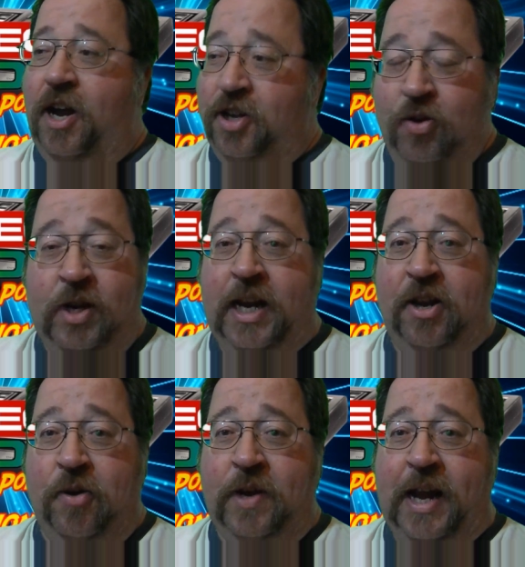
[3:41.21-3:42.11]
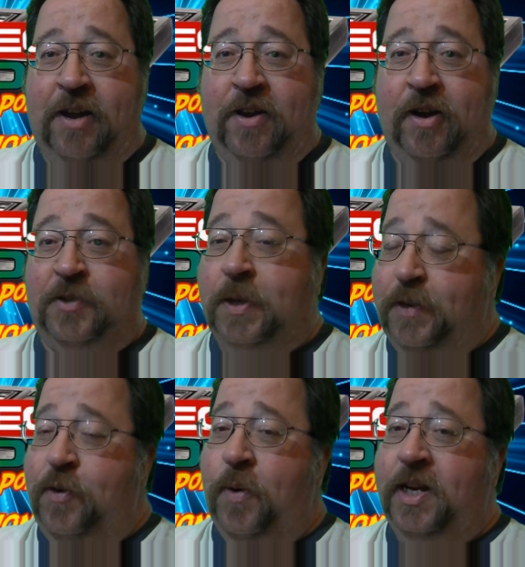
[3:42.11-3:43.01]
You need to go down there, especially
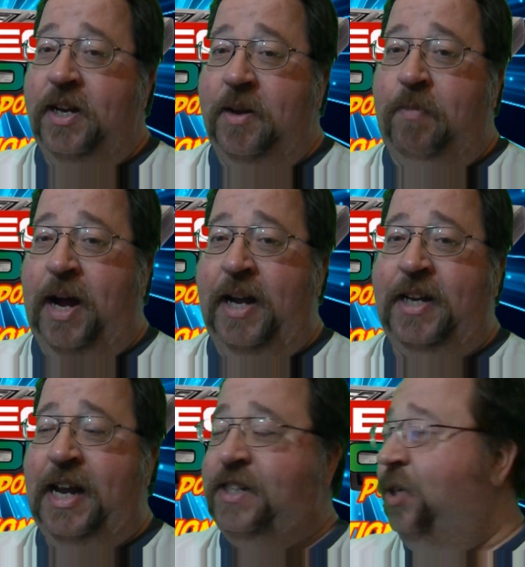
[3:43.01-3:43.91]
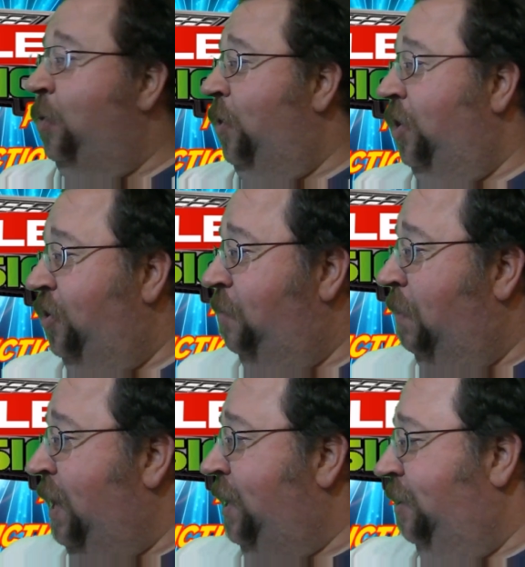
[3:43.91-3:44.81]
if you want to get into podcasting, you want a good
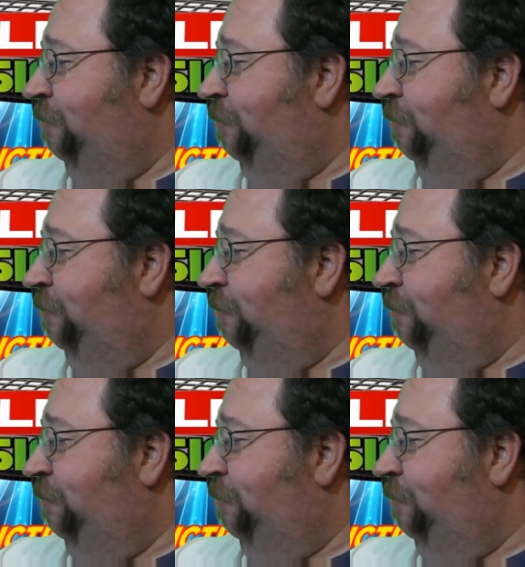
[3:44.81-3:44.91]
mic.